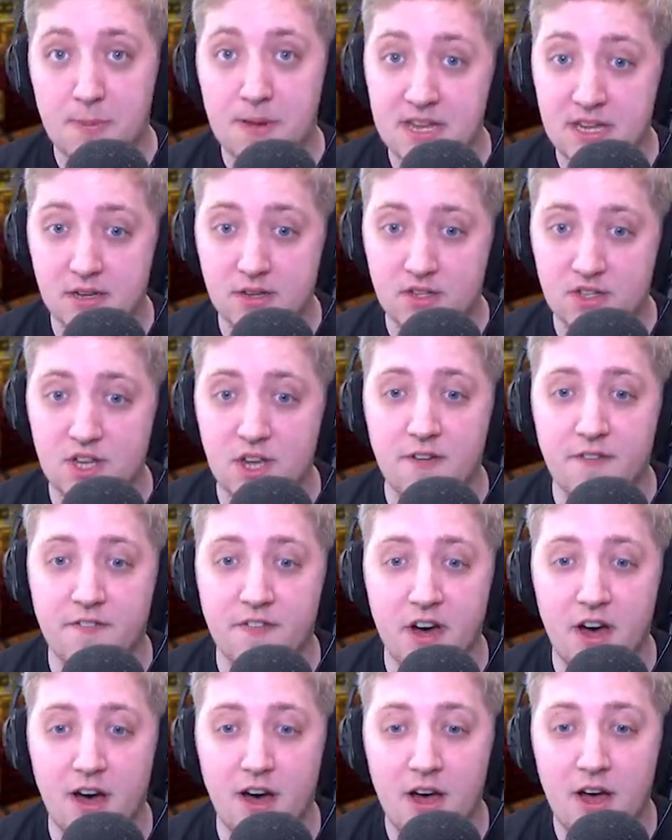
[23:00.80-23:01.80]
opinions so
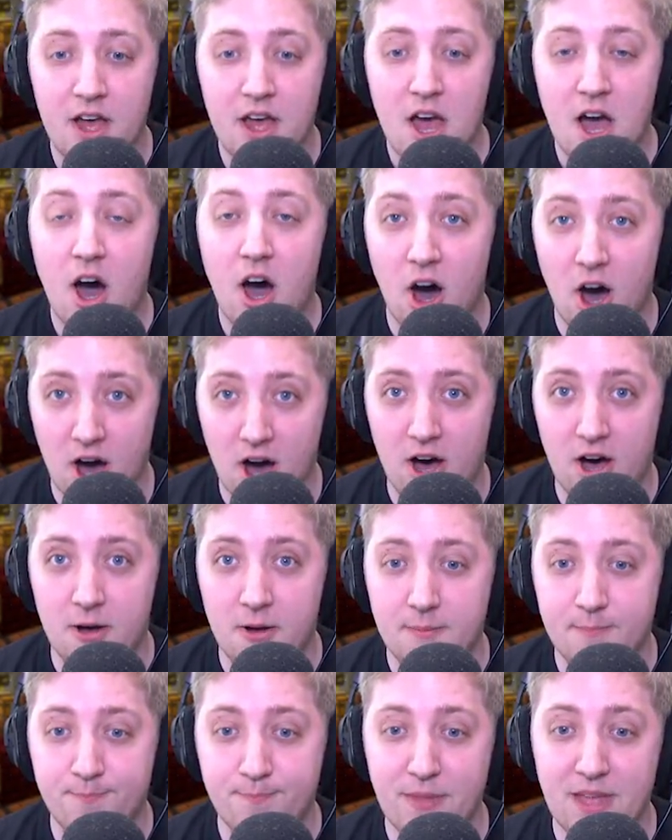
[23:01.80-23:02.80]
far are.
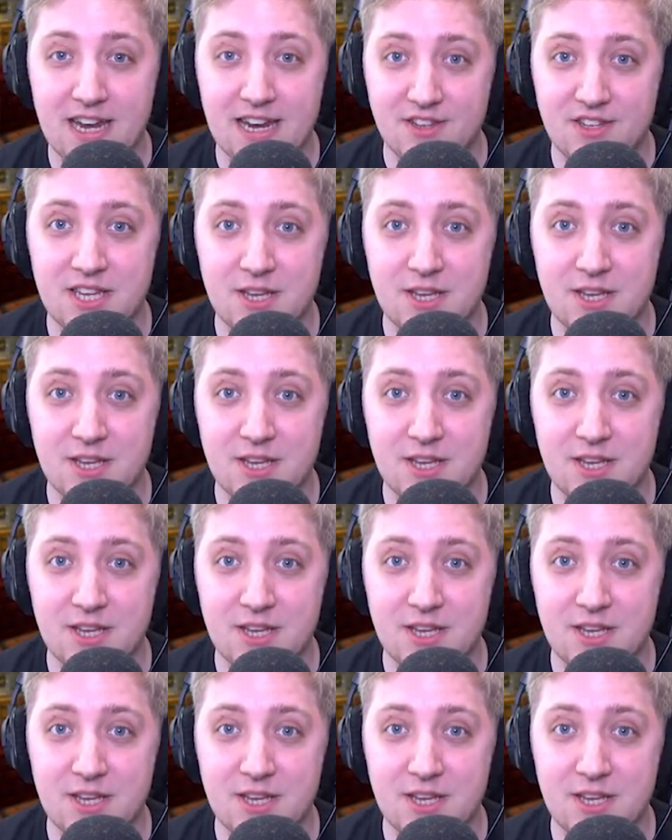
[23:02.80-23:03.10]
And I'll